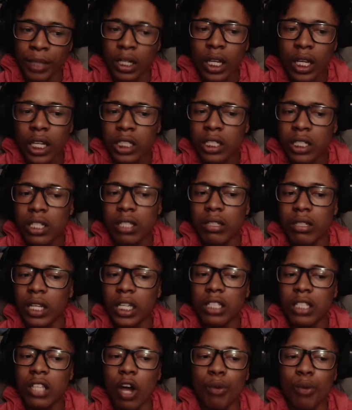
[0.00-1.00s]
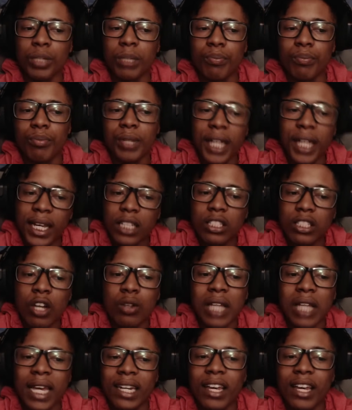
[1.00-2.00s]
Niggas don't
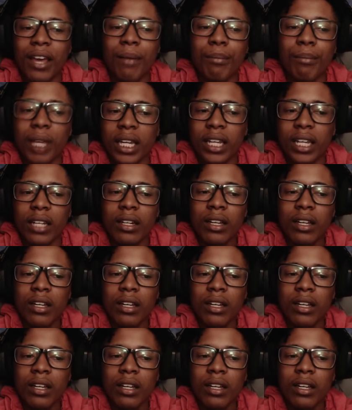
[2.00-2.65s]
like to admit it.